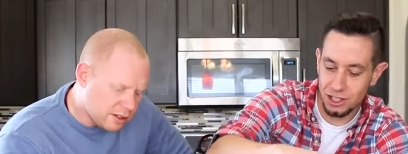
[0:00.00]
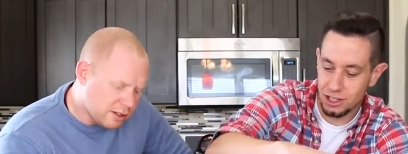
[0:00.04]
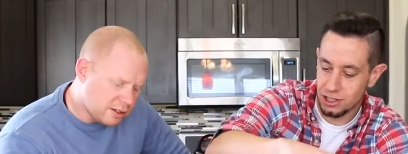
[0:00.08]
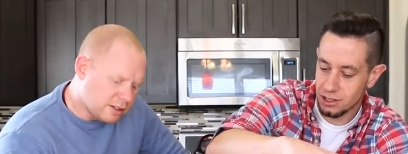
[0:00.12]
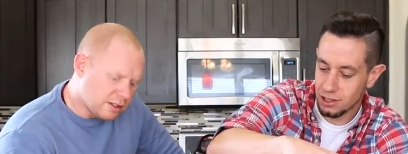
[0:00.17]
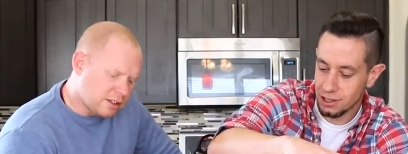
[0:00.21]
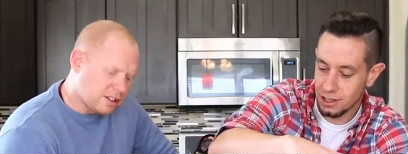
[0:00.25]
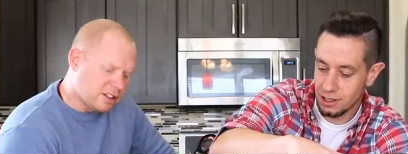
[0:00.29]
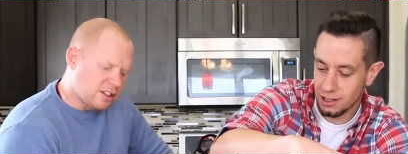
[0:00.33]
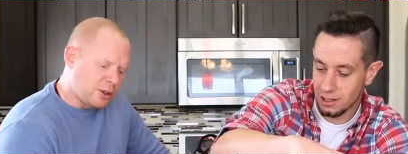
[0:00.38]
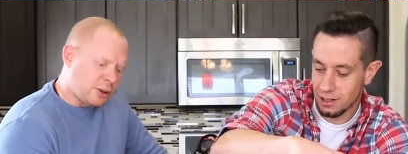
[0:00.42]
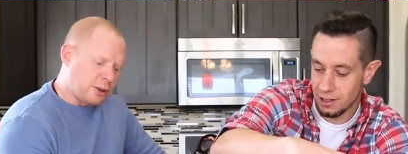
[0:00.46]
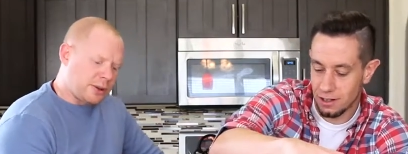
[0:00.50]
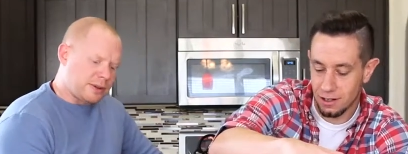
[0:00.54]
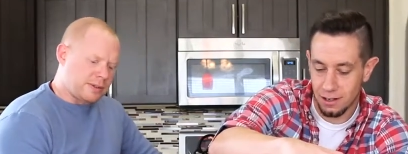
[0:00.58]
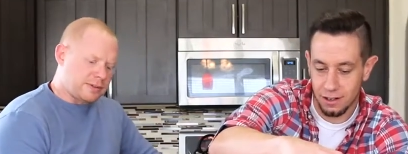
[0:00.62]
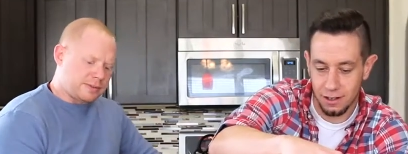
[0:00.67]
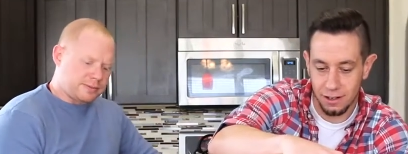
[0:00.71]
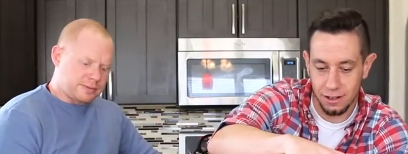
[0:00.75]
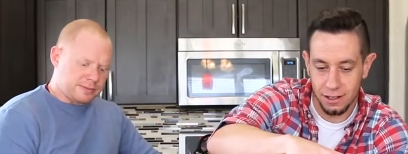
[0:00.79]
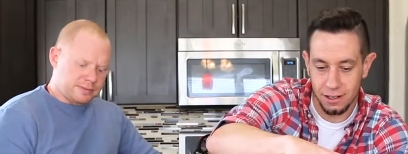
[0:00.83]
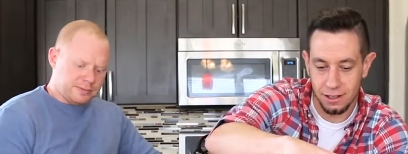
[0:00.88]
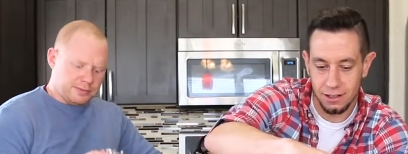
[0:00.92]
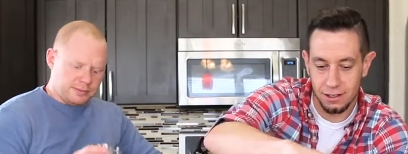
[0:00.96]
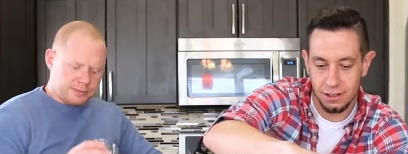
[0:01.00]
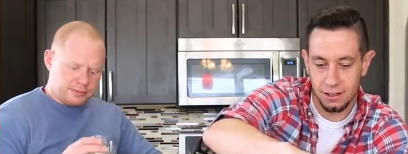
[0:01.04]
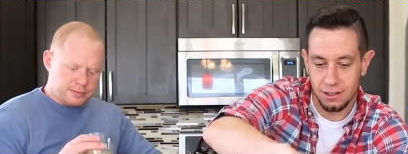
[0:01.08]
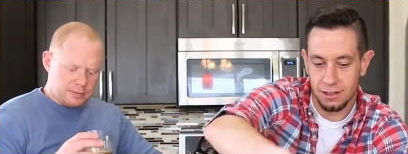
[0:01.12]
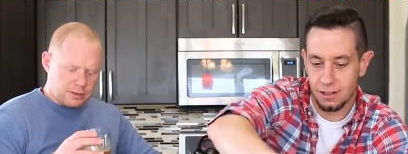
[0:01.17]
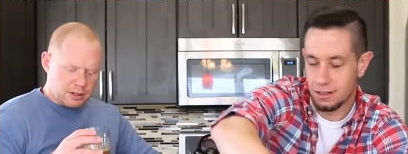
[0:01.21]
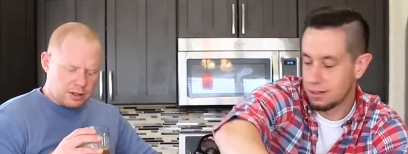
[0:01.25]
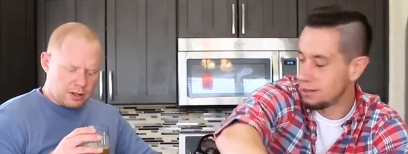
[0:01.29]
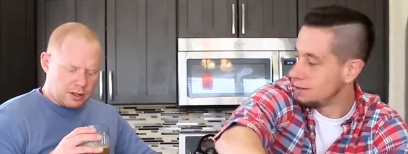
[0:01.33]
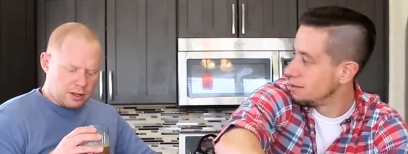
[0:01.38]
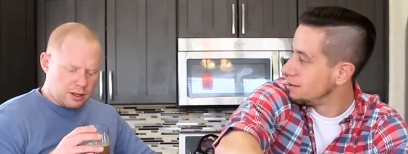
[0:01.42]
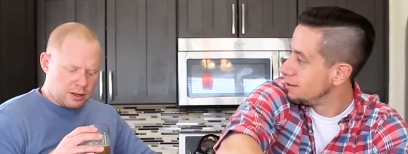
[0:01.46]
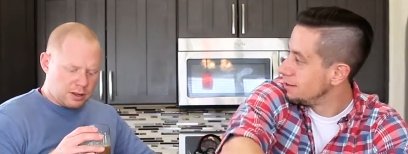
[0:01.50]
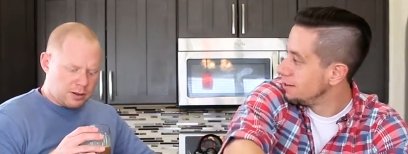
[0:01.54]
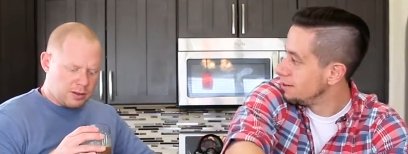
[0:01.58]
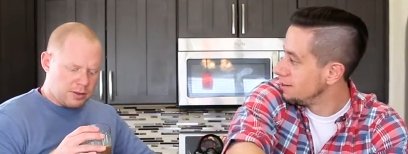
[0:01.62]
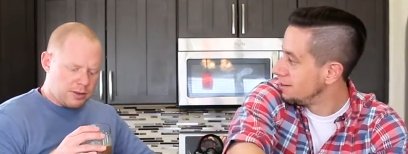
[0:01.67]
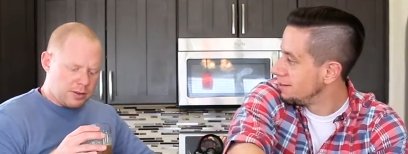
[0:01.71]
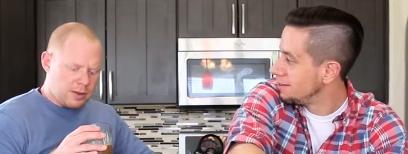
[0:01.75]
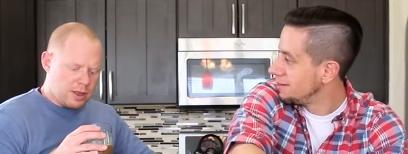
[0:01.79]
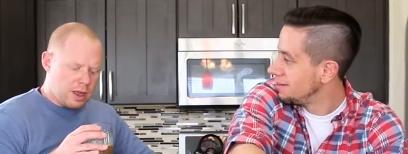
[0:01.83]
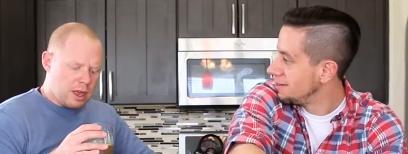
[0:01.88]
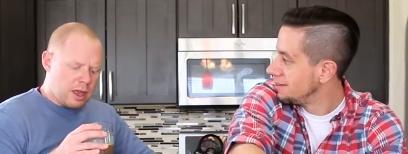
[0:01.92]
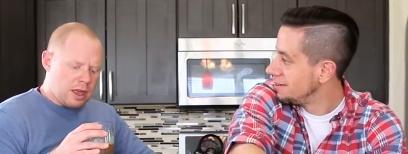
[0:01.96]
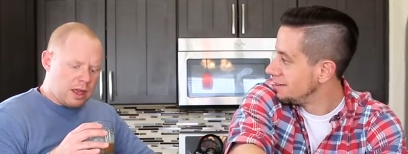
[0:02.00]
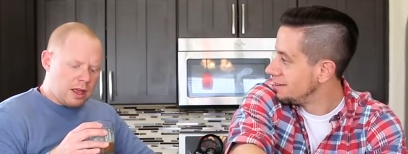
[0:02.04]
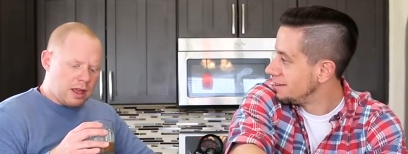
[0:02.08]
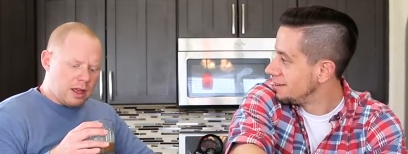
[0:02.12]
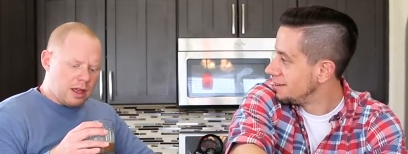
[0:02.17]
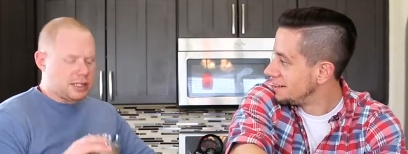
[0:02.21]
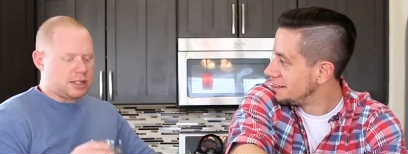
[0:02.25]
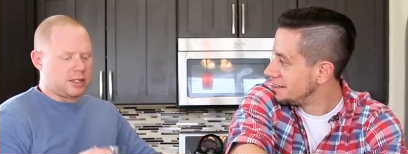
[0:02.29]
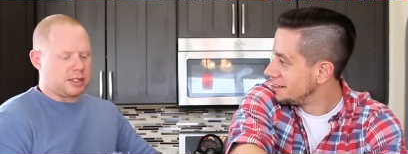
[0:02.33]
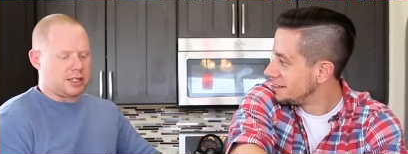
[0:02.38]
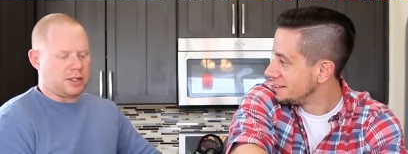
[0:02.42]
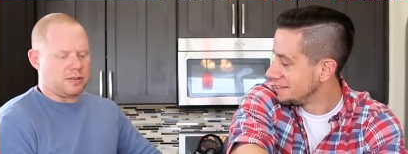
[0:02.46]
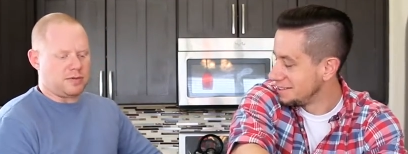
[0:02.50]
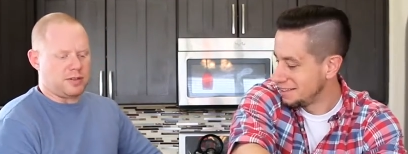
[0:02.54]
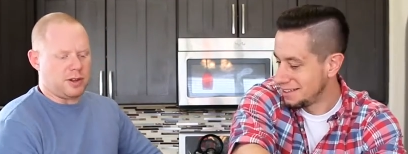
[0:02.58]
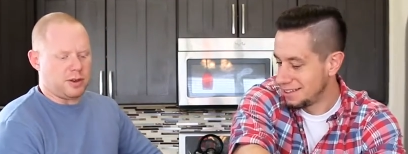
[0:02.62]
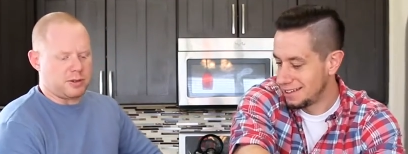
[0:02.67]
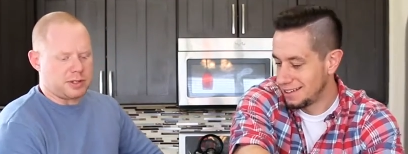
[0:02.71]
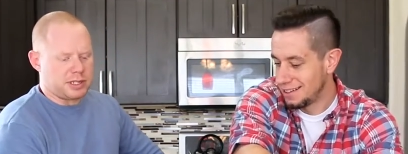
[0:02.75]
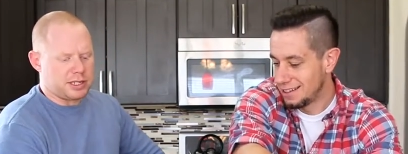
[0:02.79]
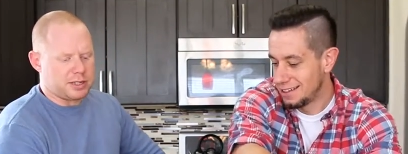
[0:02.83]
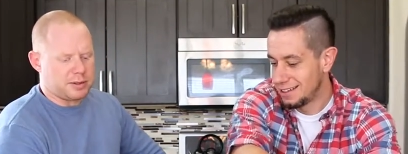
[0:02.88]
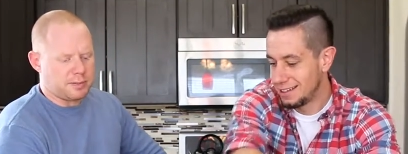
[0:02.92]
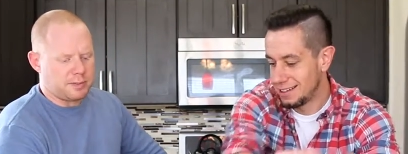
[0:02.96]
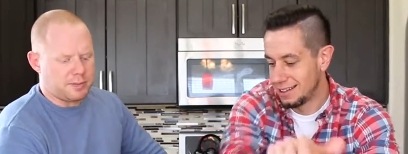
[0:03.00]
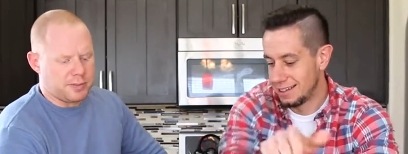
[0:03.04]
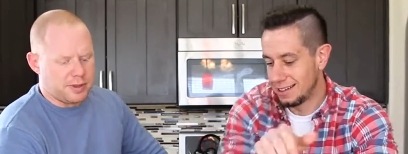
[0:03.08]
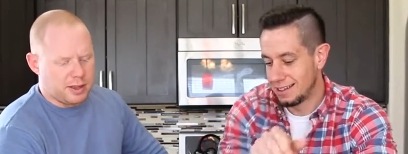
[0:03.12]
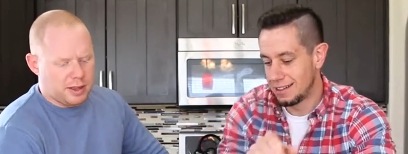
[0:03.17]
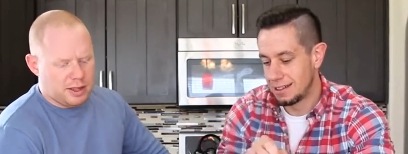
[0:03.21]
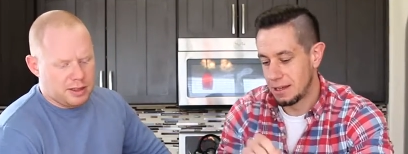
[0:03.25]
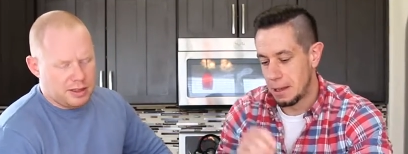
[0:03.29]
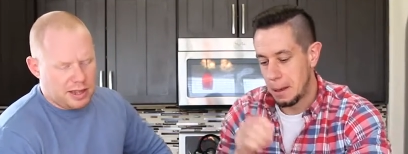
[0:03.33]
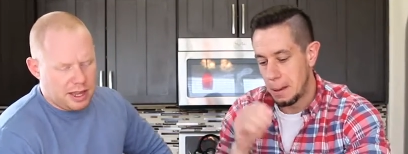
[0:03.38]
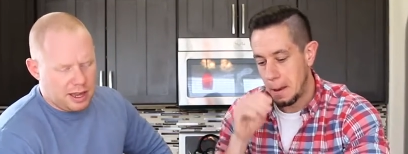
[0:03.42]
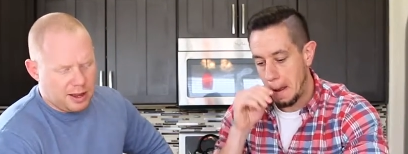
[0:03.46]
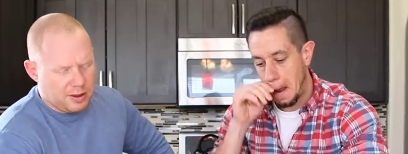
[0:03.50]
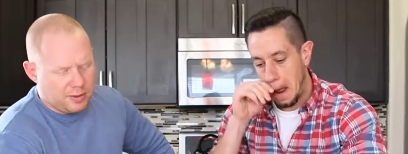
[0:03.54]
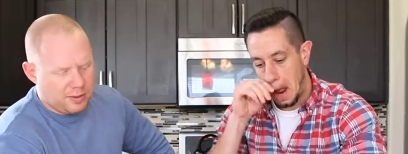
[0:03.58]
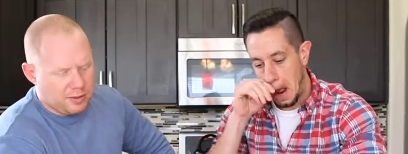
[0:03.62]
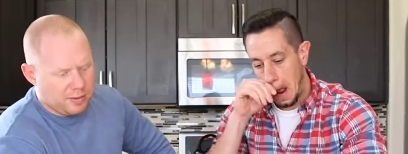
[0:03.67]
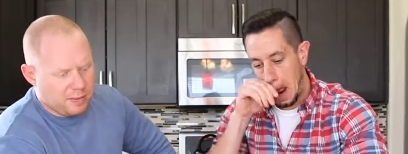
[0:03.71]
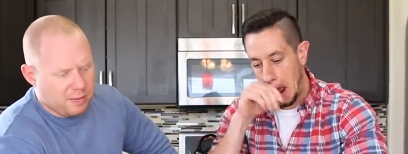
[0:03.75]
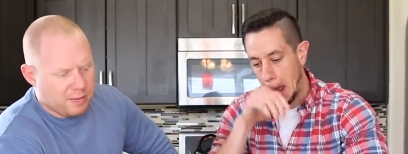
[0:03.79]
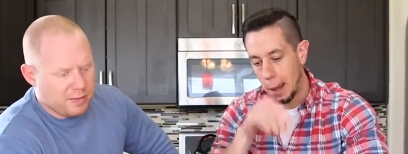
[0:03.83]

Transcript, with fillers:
Speaker 1: shook it hard. I still see floaties. Now,